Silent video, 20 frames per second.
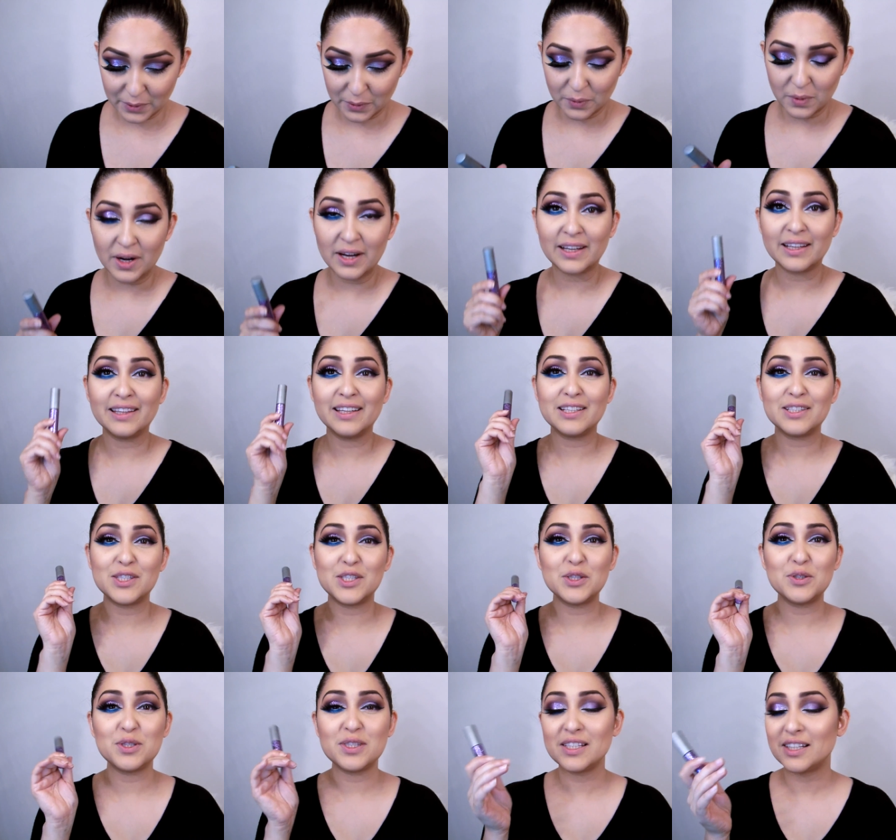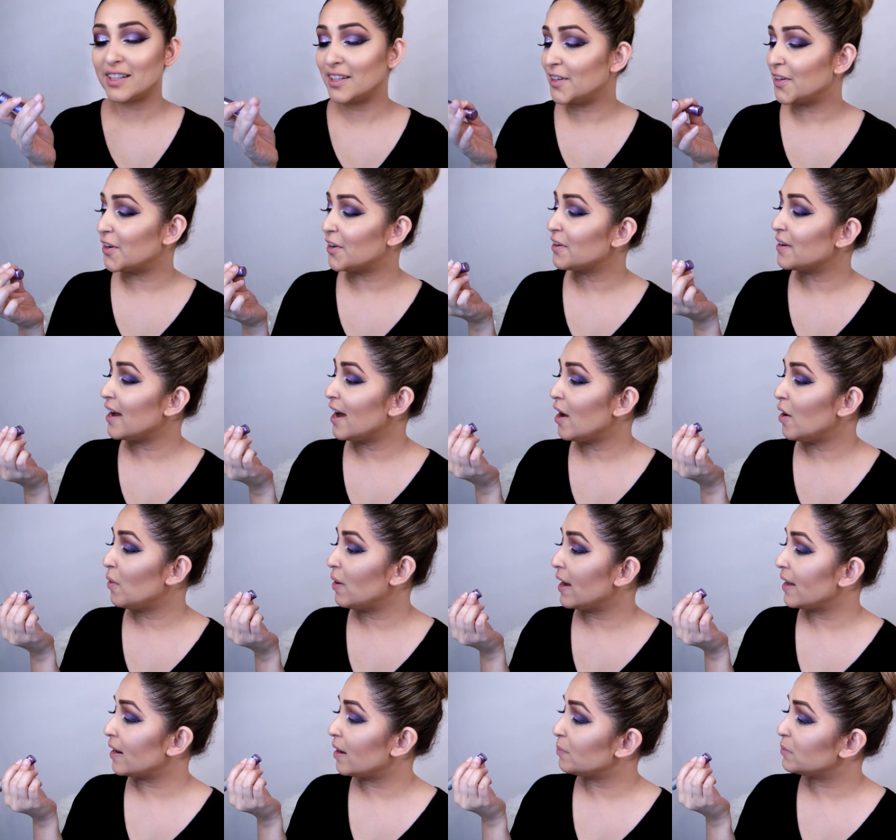Right, let's use the glitter now,
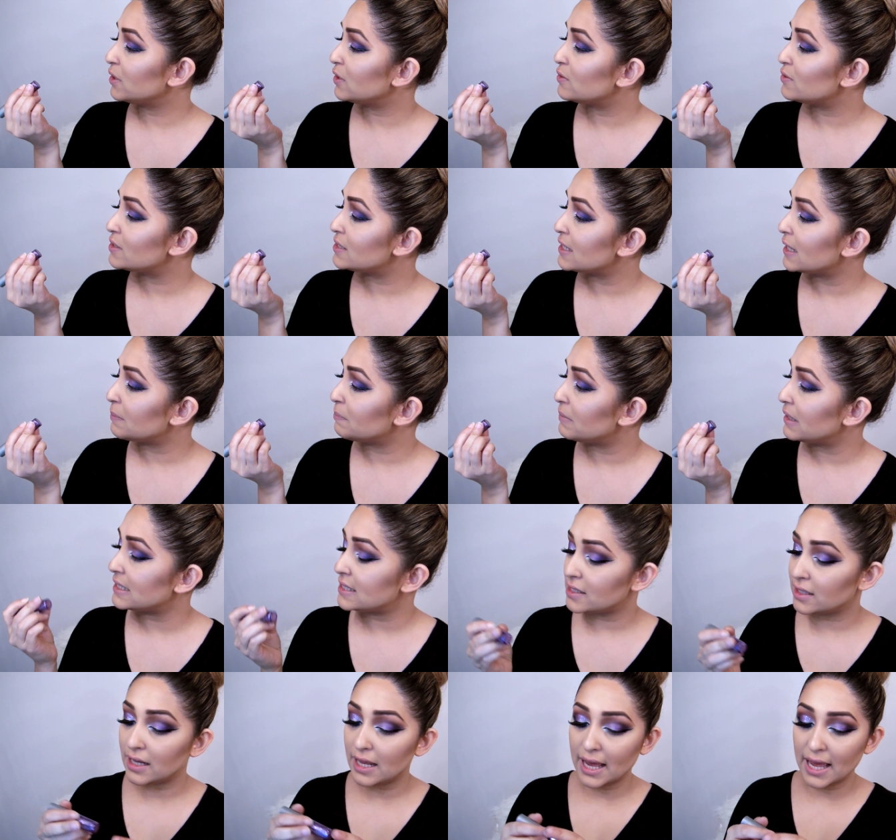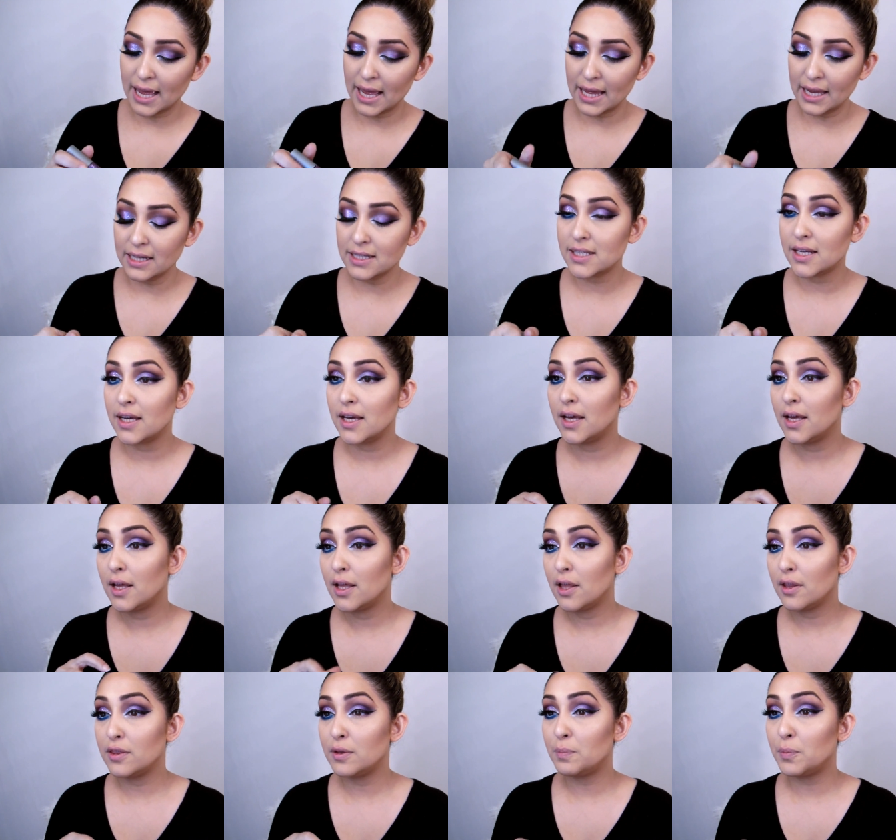and I'm using Metal Head.
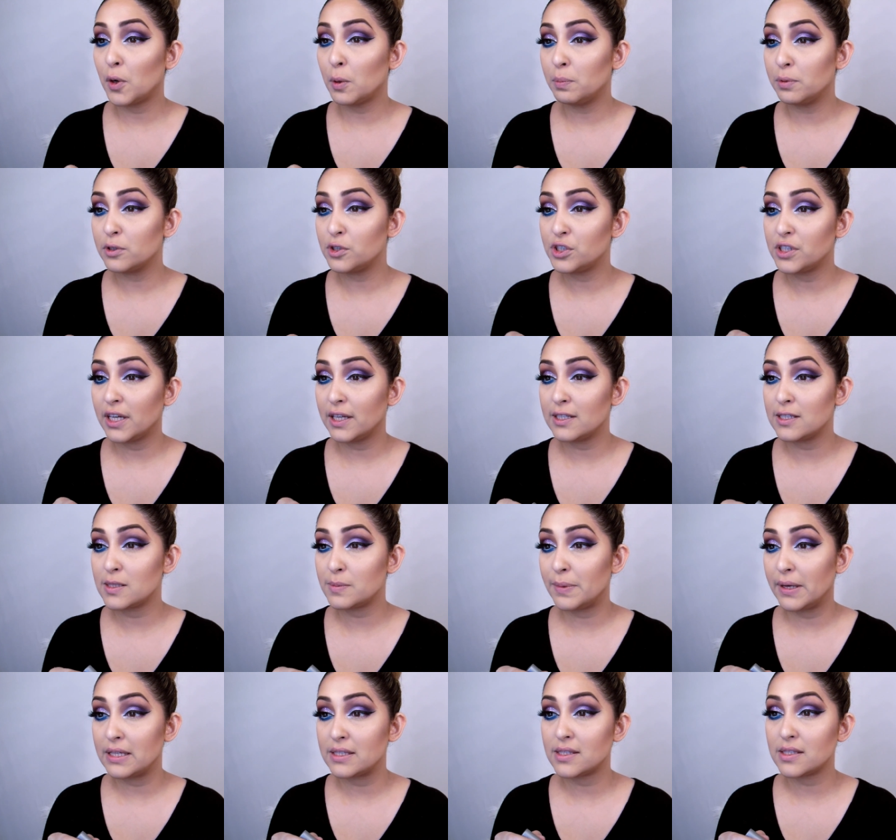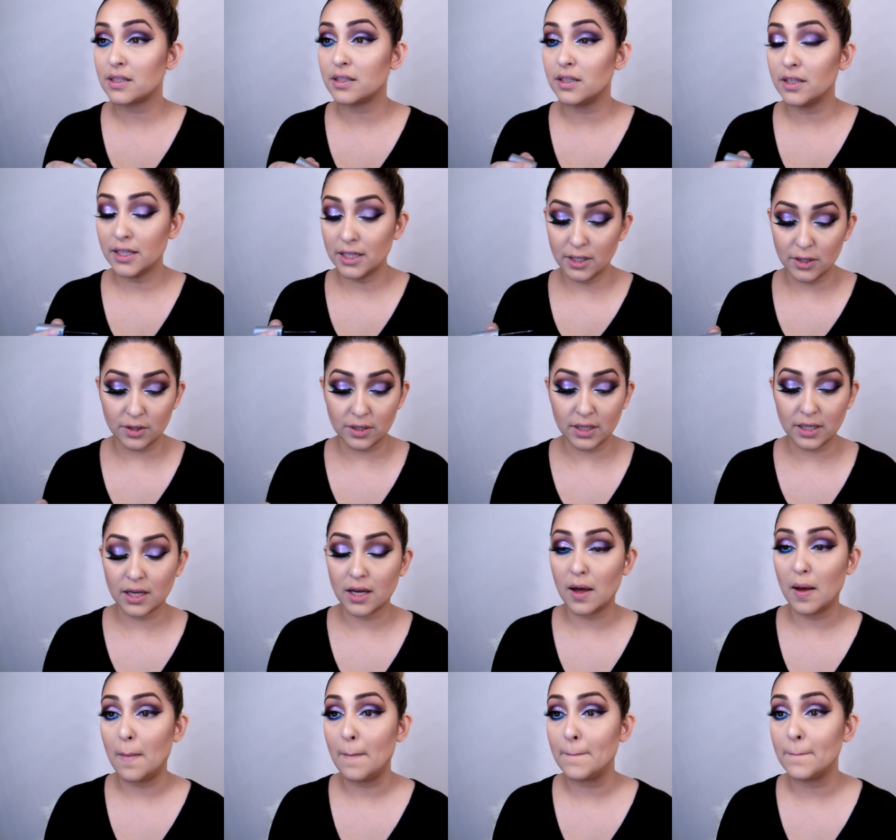The purple shade is basically gonna
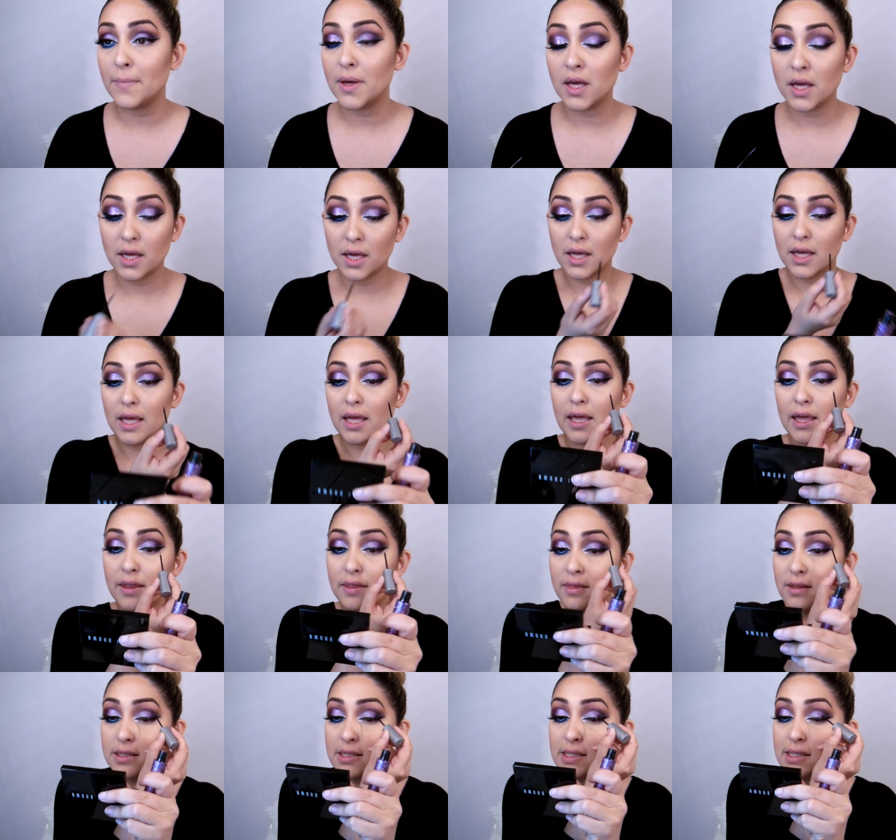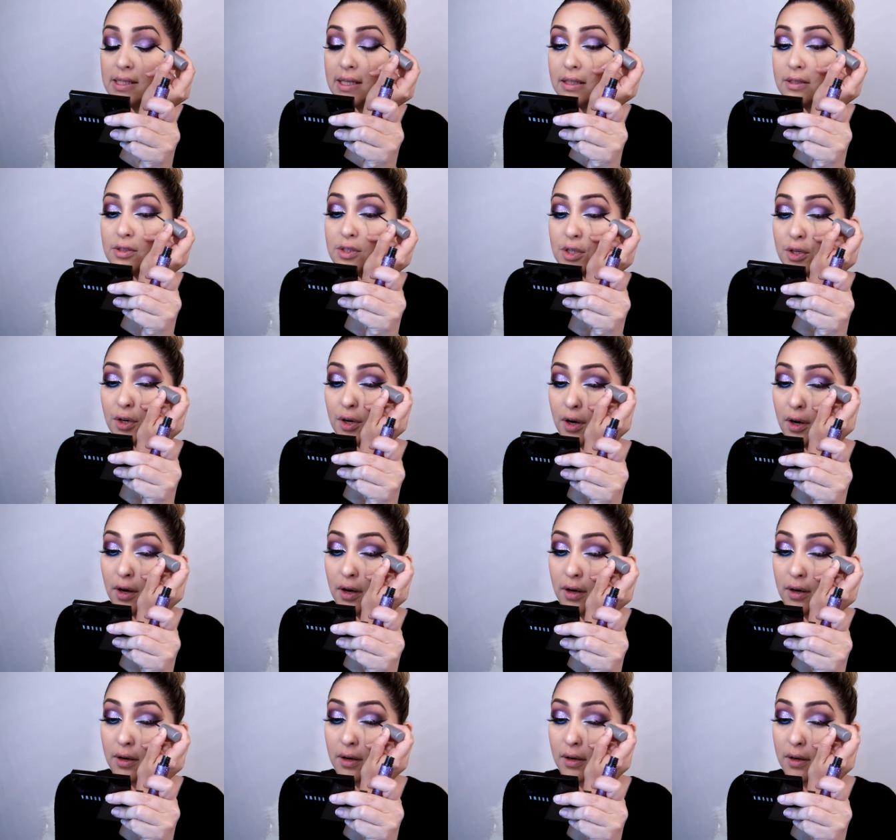come in the center